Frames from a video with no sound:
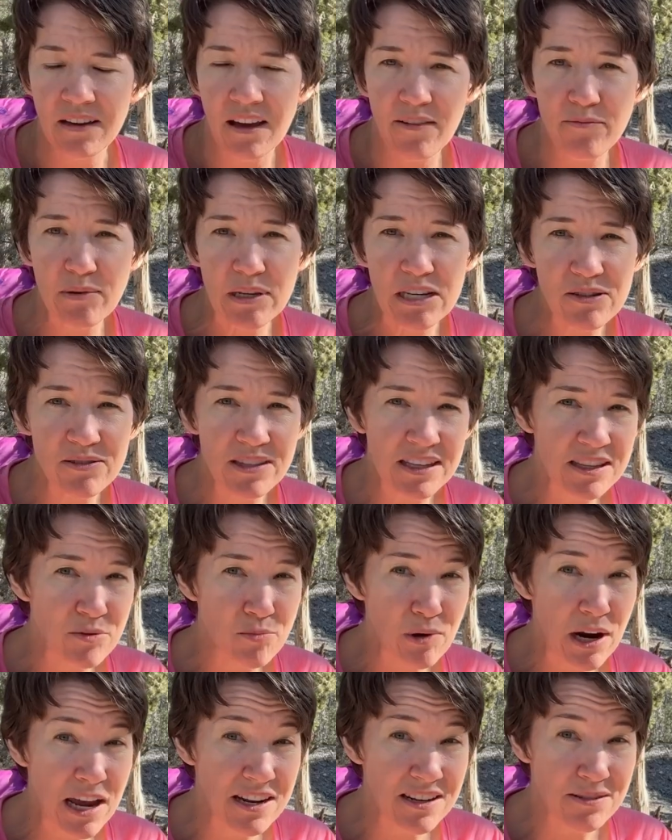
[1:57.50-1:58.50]
I've been using the
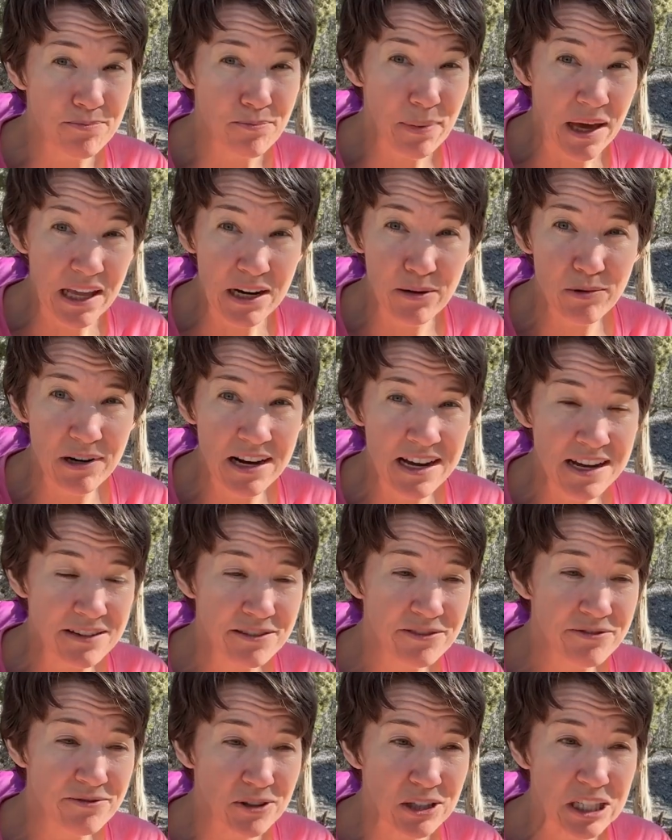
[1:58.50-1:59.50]
brand Beta
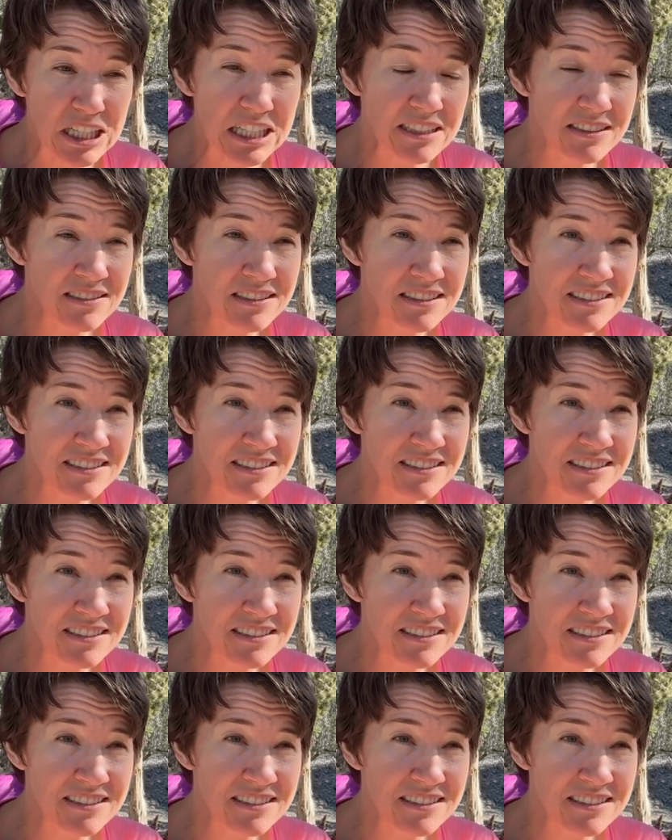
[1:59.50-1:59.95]
Brand for